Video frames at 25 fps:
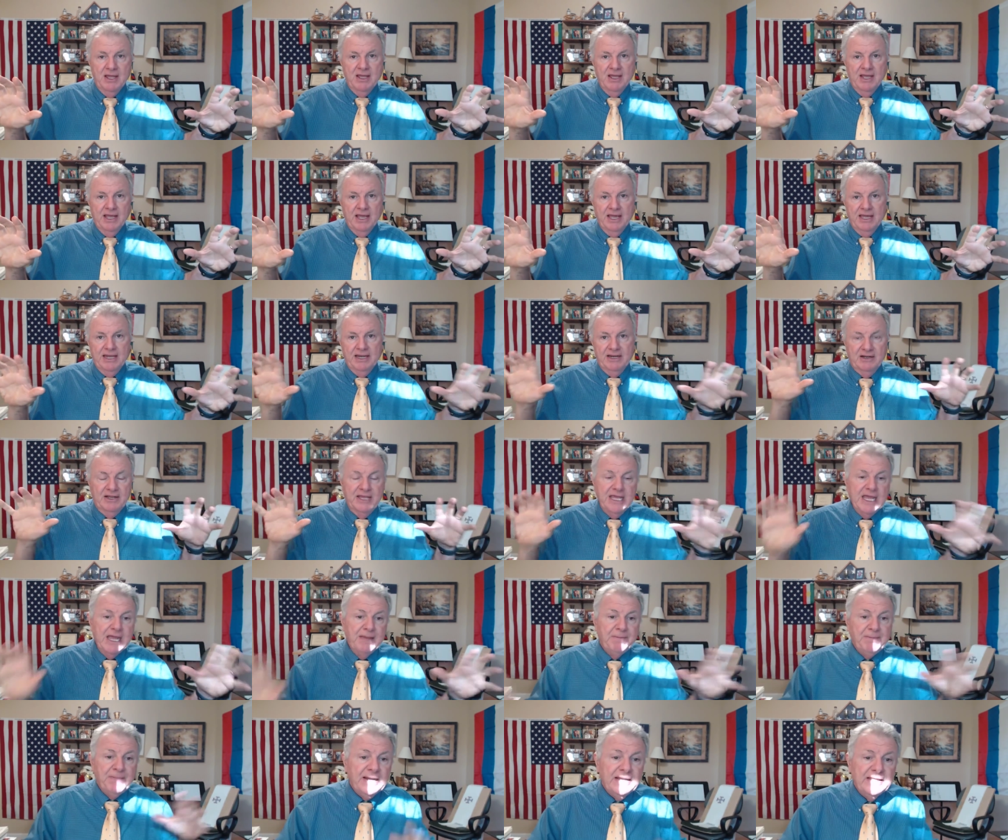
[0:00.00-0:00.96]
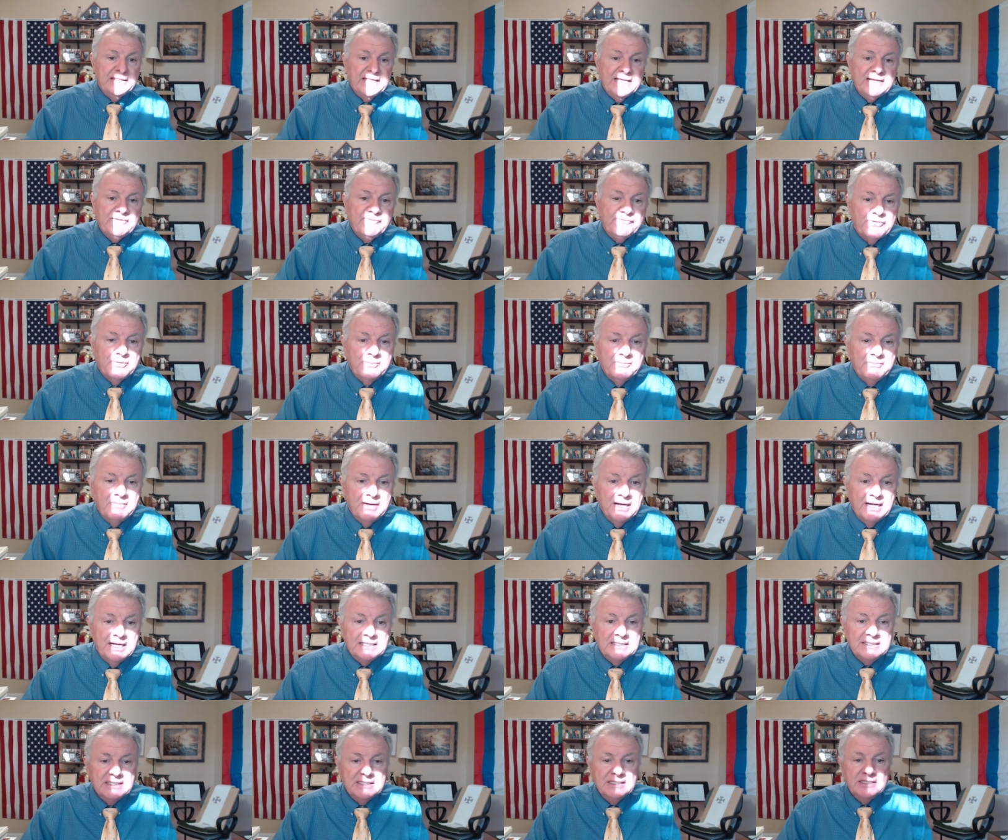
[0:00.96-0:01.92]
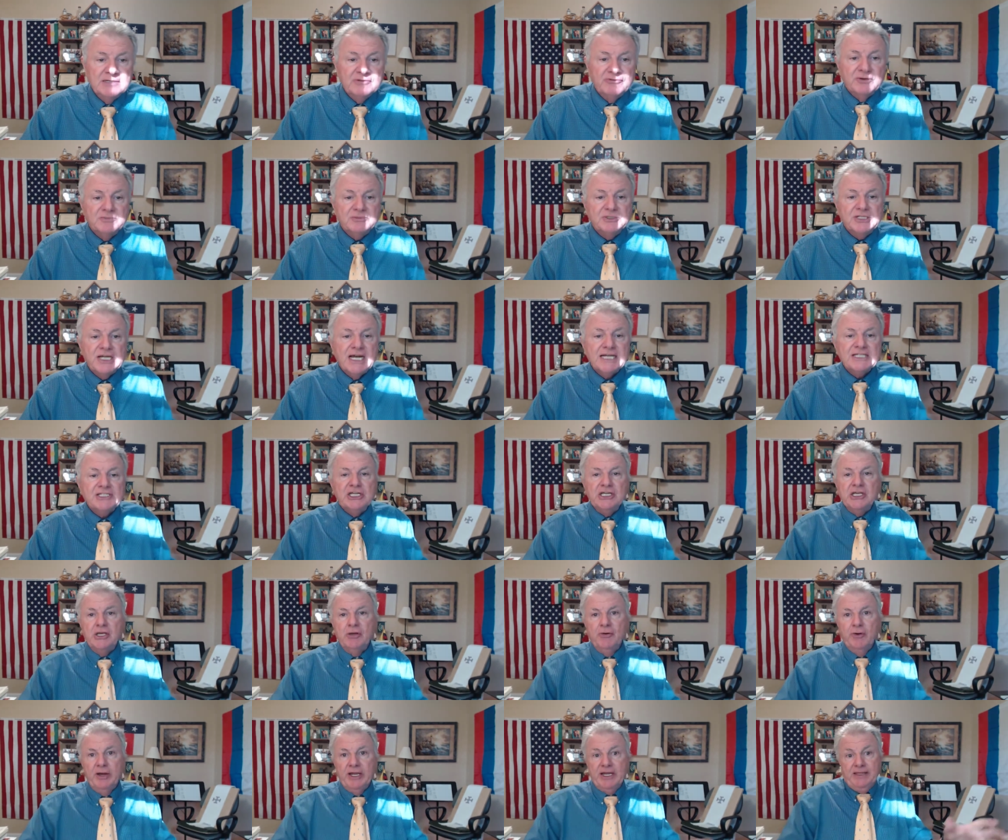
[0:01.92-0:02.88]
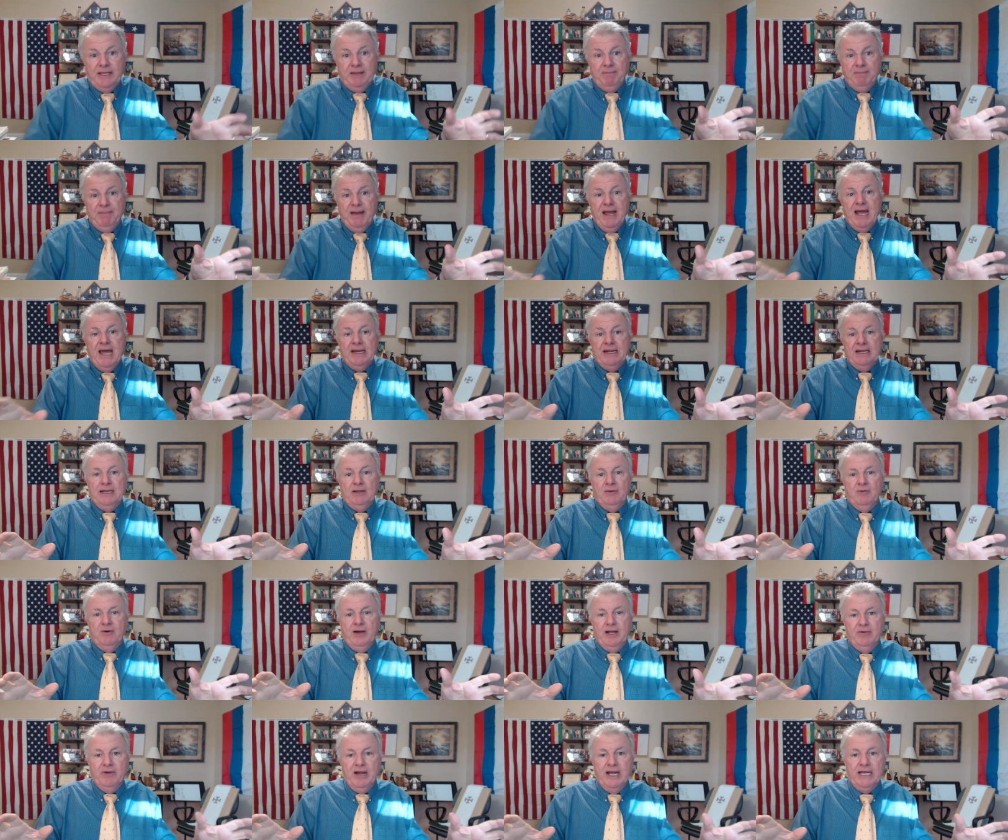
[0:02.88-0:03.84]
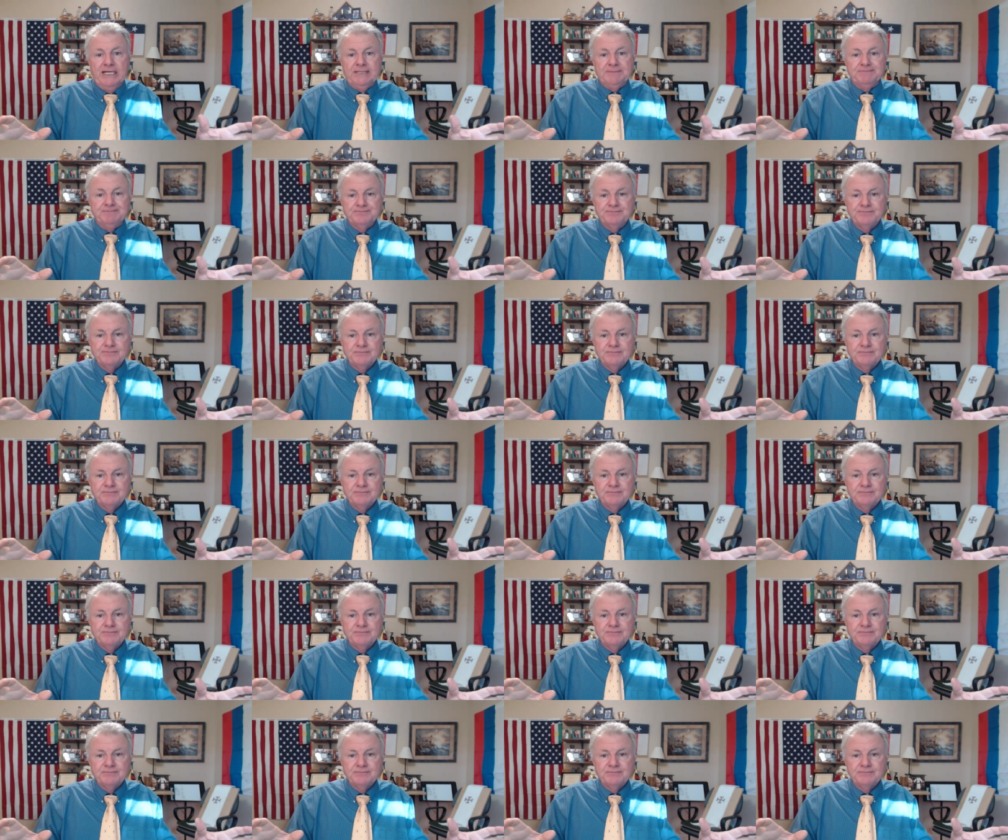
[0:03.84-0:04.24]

and it'll keep anything from uh, from touching you, anything bad anyway, right?